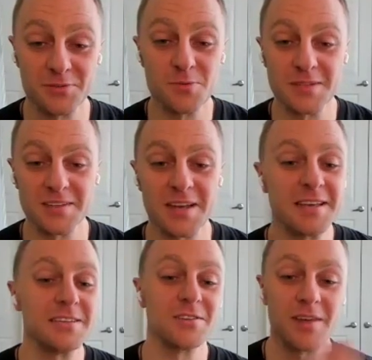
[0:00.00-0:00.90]
of human
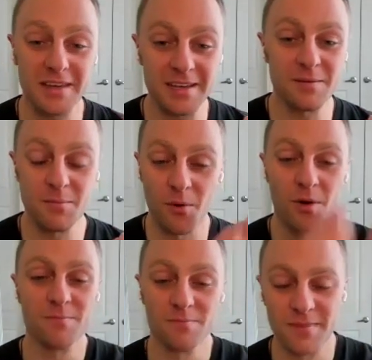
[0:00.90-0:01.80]
psyche so they can get
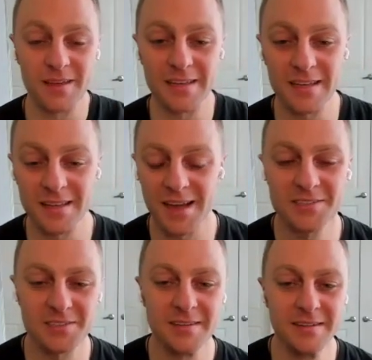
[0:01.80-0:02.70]
more and they can get
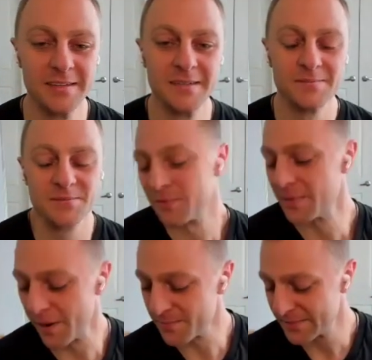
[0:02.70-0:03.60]
less. And so
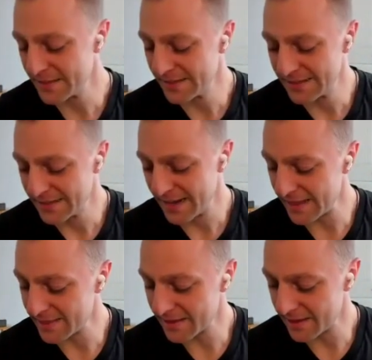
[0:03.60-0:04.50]
anyway,
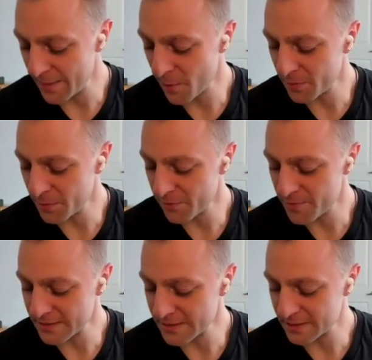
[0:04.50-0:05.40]
hyperbole for
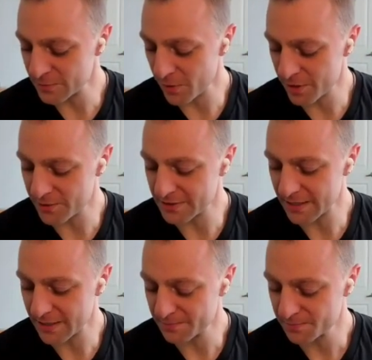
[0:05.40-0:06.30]
me, it's one of those
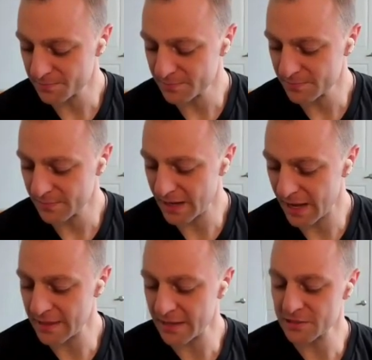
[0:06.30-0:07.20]
that
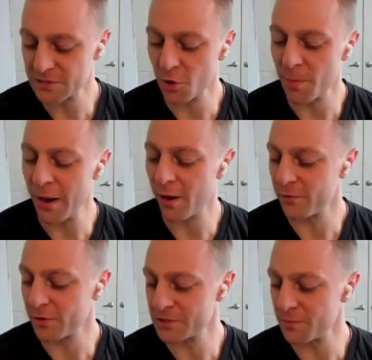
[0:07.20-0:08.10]
I think it's so
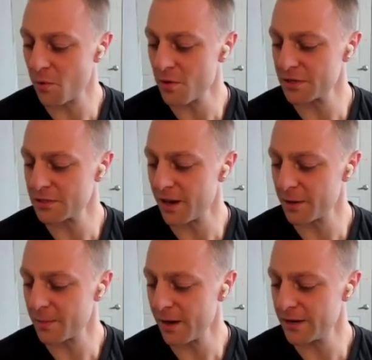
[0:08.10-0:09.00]
powerful. It's important to talk
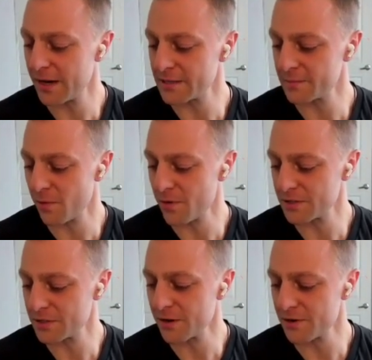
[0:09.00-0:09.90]
about, and it's
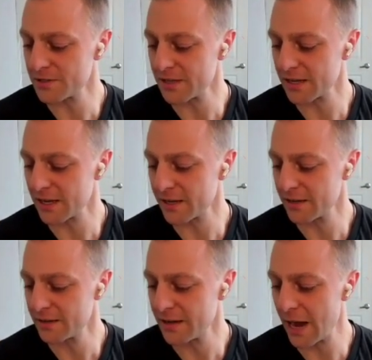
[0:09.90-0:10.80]
important to understand like
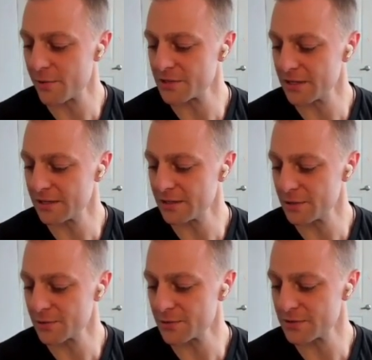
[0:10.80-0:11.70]
how is it
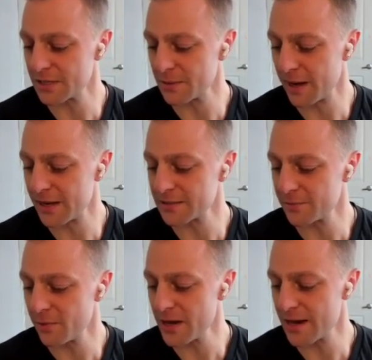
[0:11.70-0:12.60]
used in a
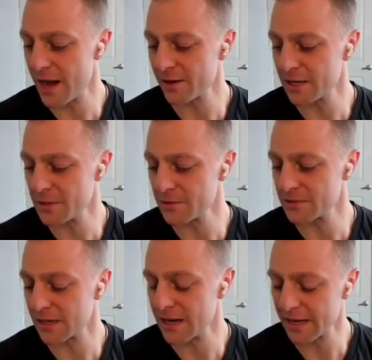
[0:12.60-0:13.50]
positive way, and then how can it be
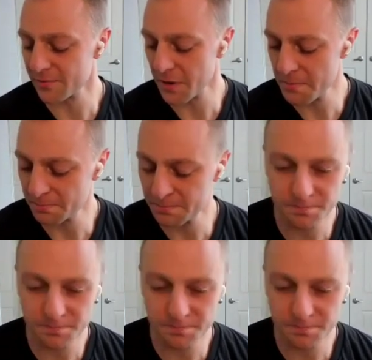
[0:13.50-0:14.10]
used in a negative way.